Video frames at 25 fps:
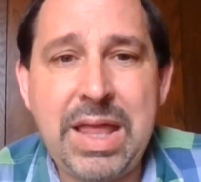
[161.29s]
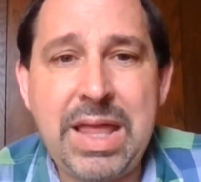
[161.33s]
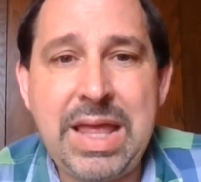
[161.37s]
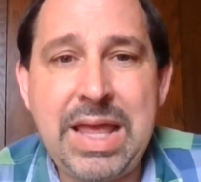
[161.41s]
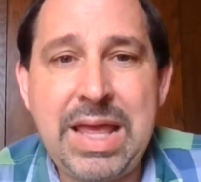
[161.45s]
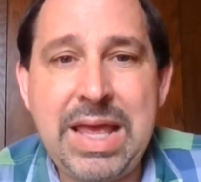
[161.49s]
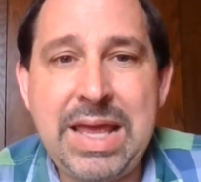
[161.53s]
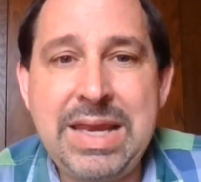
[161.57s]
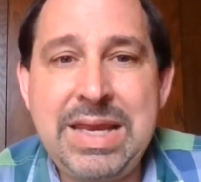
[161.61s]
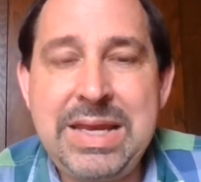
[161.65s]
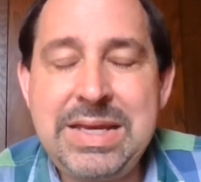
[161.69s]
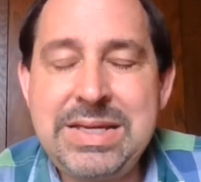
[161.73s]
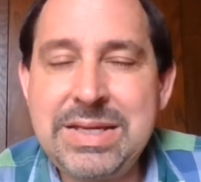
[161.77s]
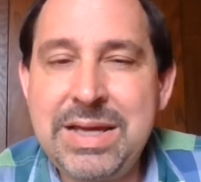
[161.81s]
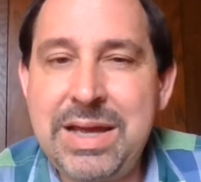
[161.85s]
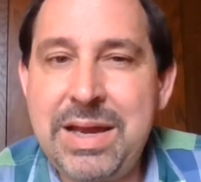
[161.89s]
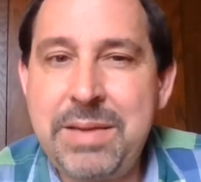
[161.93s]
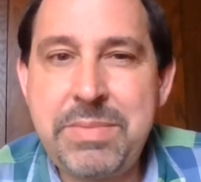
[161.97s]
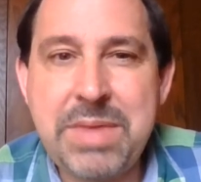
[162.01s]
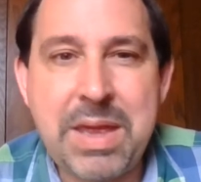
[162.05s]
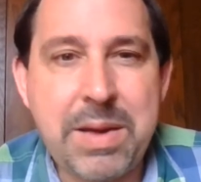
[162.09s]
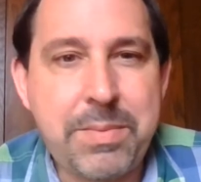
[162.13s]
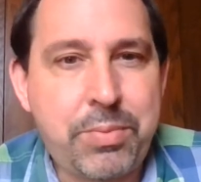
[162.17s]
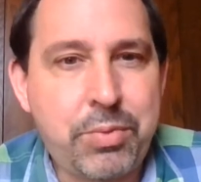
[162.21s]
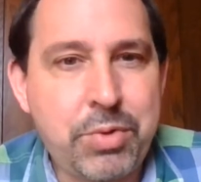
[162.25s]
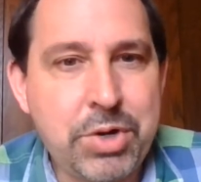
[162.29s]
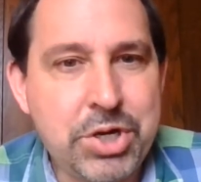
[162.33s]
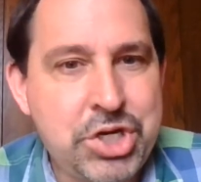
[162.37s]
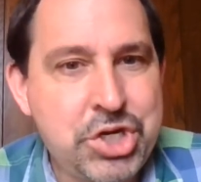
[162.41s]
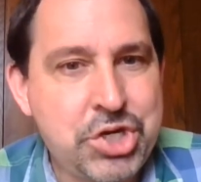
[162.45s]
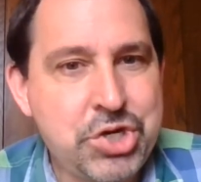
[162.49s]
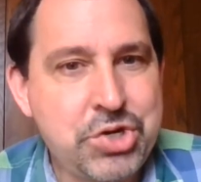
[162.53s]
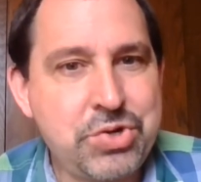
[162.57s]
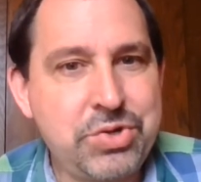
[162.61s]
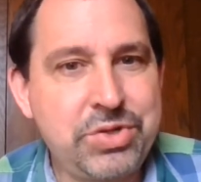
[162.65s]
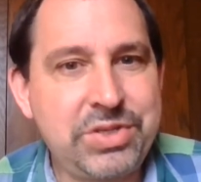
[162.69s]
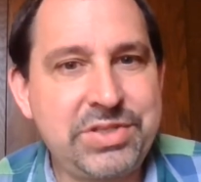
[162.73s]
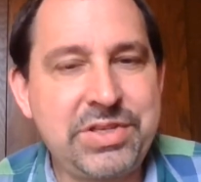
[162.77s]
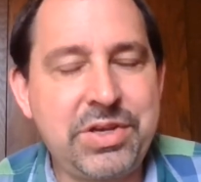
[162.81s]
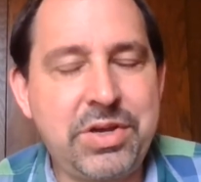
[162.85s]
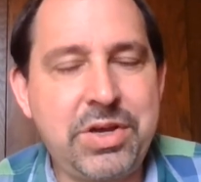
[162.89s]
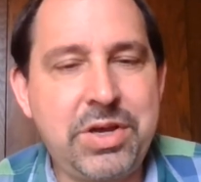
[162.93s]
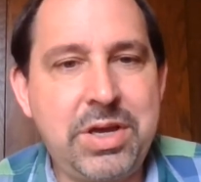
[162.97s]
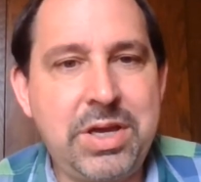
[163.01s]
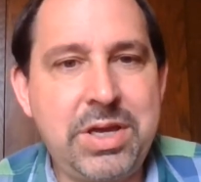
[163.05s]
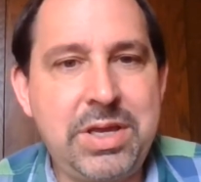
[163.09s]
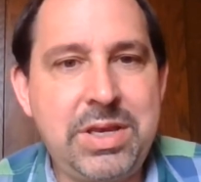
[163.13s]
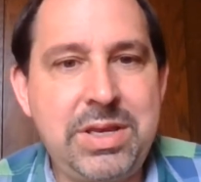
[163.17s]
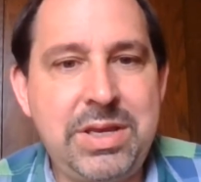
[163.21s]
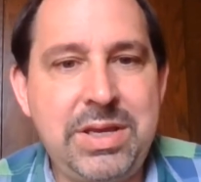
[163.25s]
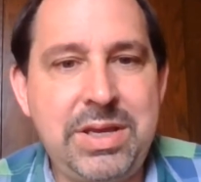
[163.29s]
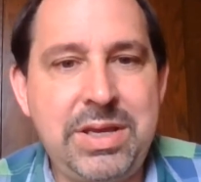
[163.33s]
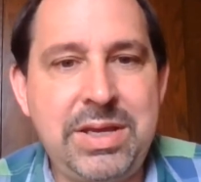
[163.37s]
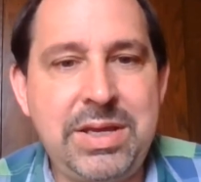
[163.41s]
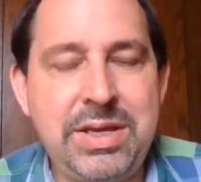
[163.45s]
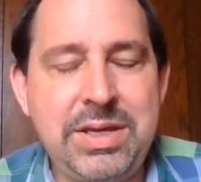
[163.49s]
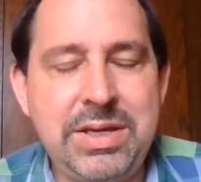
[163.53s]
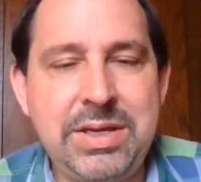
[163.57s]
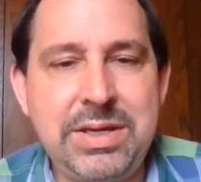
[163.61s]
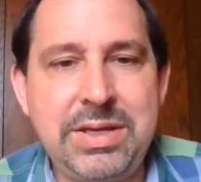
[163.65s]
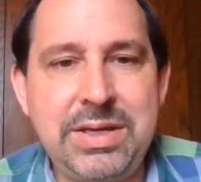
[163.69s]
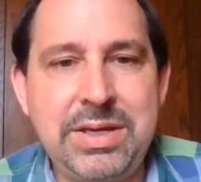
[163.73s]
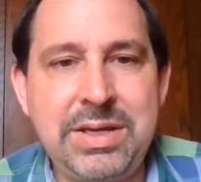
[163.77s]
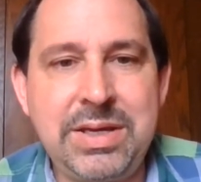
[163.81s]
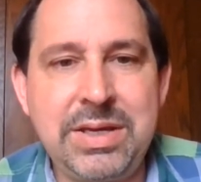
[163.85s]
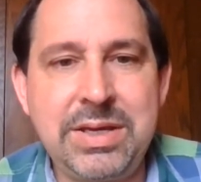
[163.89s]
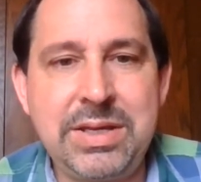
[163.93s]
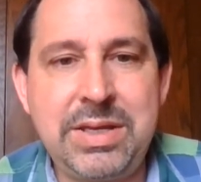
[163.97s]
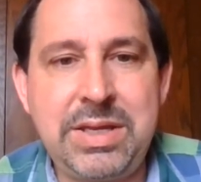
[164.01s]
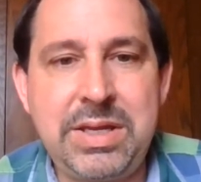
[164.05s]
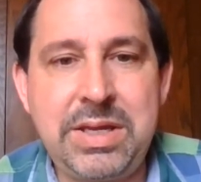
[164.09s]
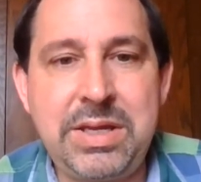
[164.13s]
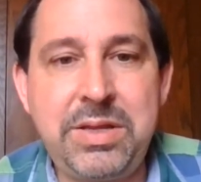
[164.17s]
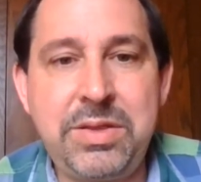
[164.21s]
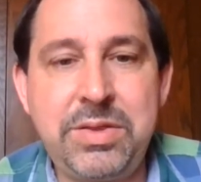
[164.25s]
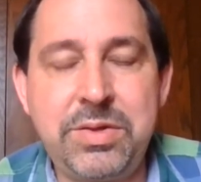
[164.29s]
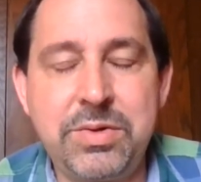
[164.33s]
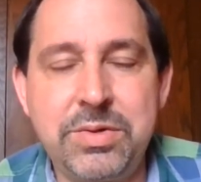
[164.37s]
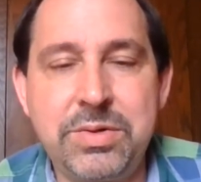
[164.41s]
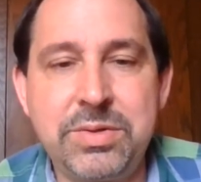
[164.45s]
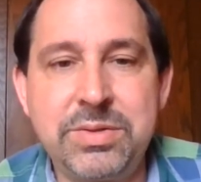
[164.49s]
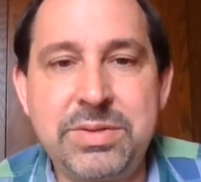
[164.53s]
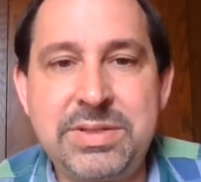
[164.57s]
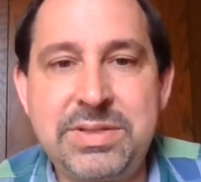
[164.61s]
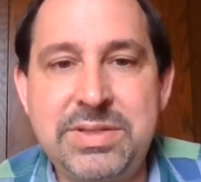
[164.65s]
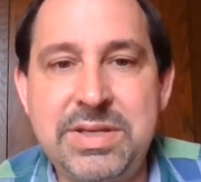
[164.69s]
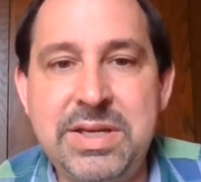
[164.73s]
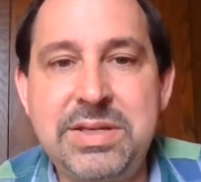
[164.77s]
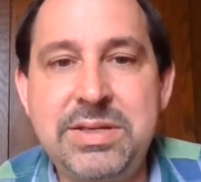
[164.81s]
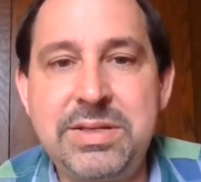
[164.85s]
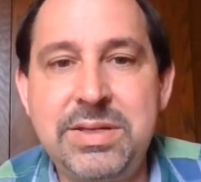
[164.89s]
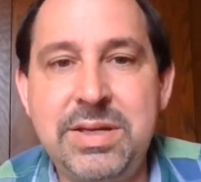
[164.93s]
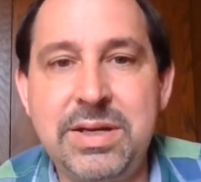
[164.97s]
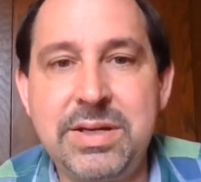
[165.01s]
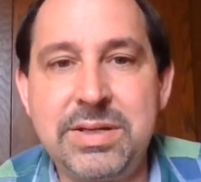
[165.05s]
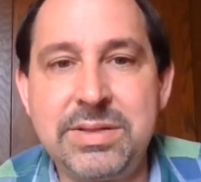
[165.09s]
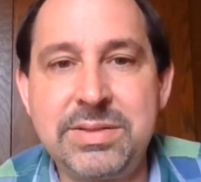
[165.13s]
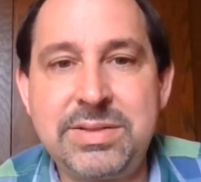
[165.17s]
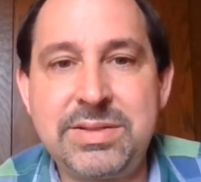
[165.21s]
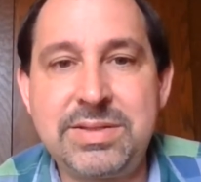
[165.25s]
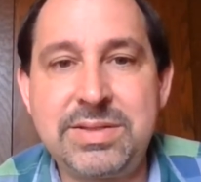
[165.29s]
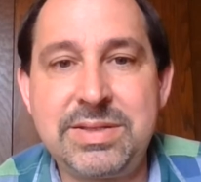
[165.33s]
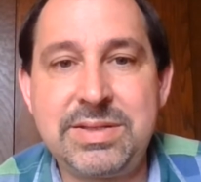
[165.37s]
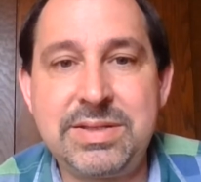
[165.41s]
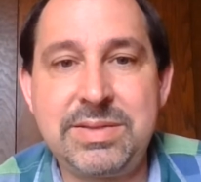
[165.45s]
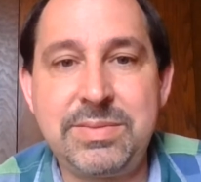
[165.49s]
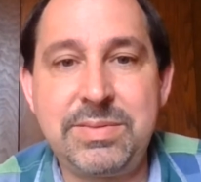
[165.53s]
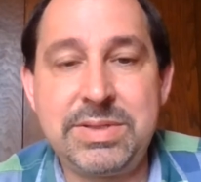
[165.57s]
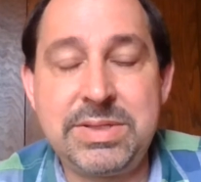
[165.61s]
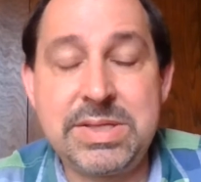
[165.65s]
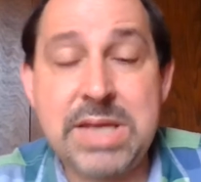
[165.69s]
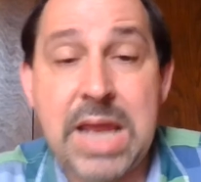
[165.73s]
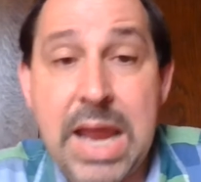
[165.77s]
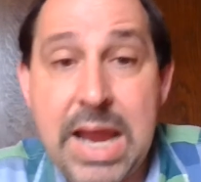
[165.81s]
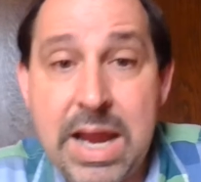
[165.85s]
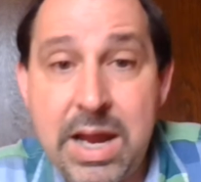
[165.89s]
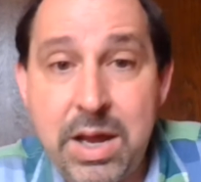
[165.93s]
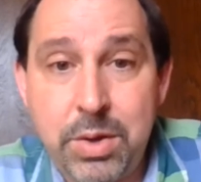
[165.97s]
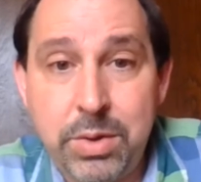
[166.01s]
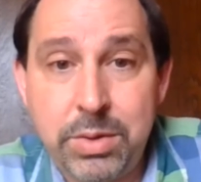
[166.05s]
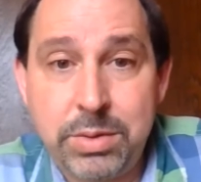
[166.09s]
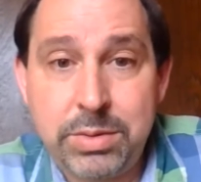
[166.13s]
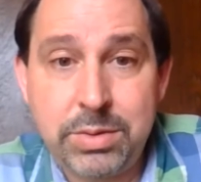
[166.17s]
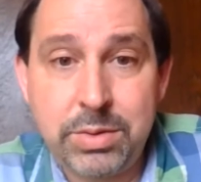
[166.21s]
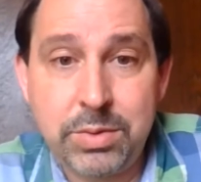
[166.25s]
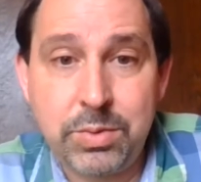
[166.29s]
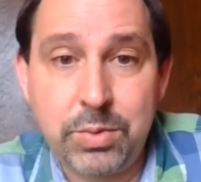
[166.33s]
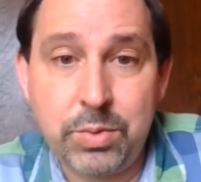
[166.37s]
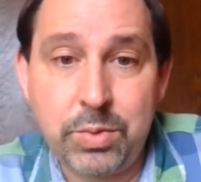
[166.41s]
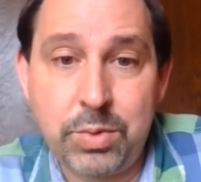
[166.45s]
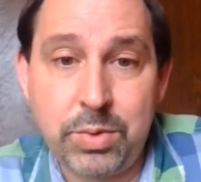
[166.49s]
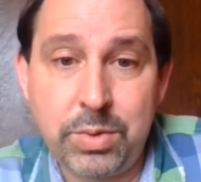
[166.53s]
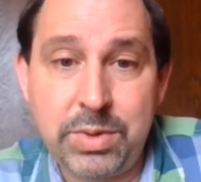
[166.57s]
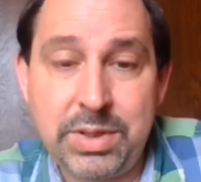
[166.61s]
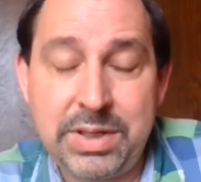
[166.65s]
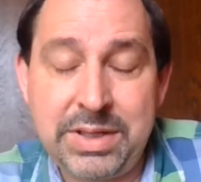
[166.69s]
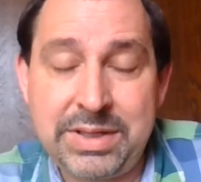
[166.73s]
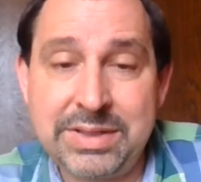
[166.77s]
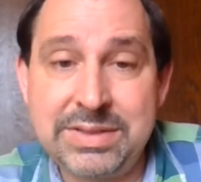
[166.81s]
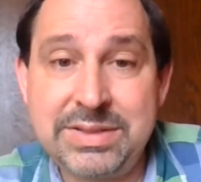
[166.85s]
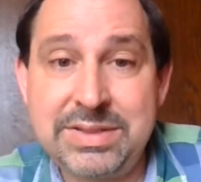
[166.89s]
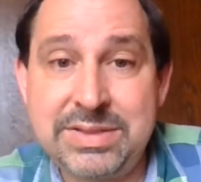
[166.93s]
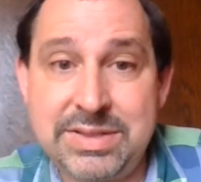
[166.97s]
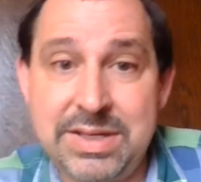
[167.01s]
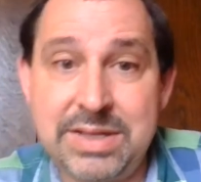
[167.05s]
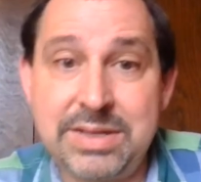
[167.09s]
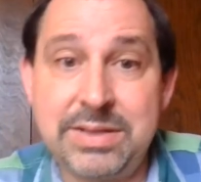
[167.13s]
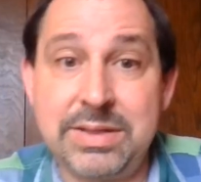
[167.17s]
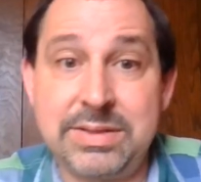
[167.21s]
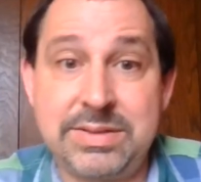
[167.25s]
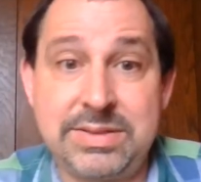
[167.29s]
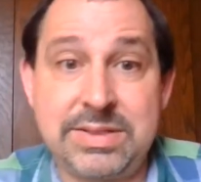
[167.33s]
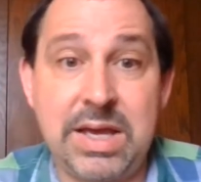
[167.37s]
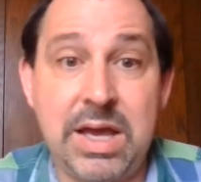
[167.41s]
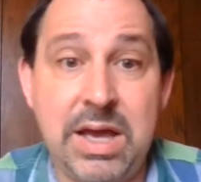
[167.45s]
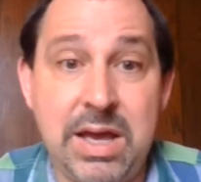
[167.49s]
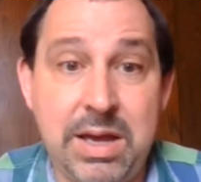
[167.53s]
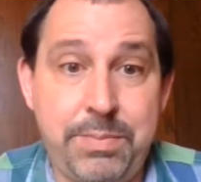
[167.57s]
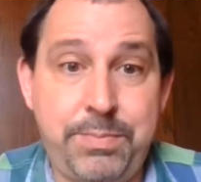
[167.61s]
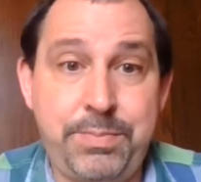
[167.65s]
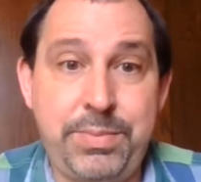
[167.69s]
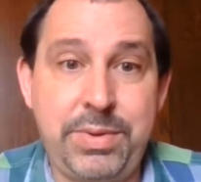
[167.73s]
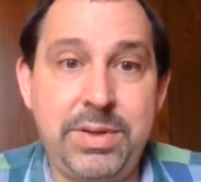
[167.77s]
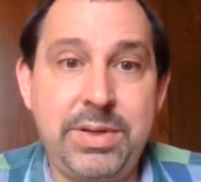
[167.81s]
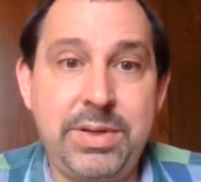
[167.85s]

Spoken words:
anytime that pressure is on, it can either send us down or it can send us up.